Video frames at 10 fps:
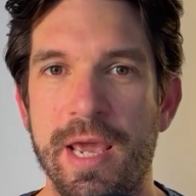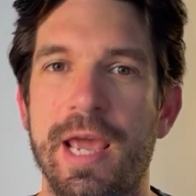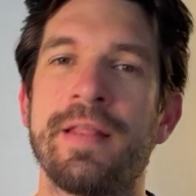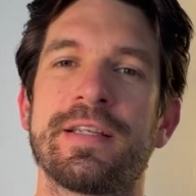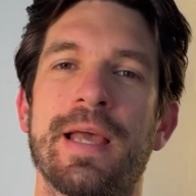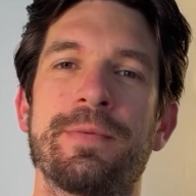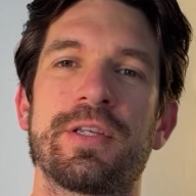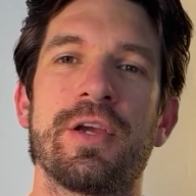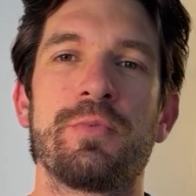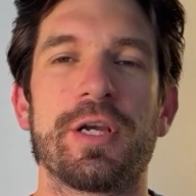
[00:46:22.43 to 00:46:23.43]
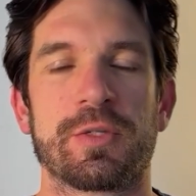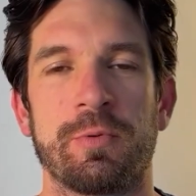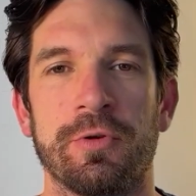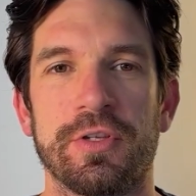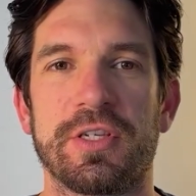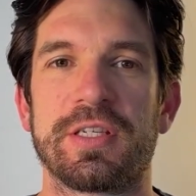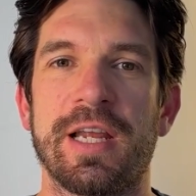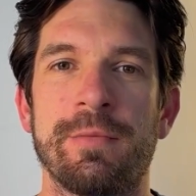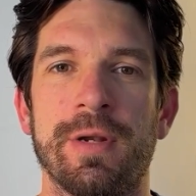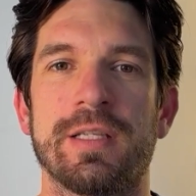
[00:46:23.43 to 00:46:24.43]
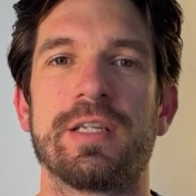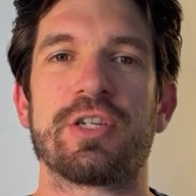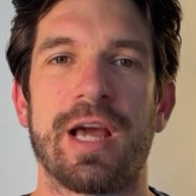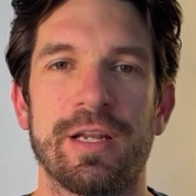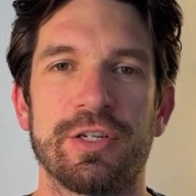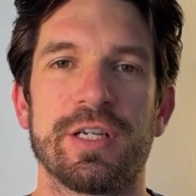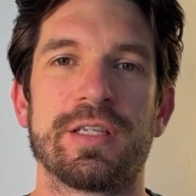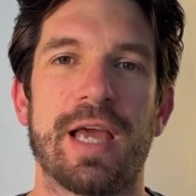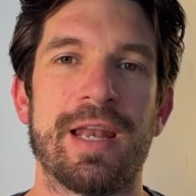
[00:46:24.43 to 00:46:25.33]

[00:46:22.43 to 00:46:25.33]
In this episode, we explored the sustainability challenges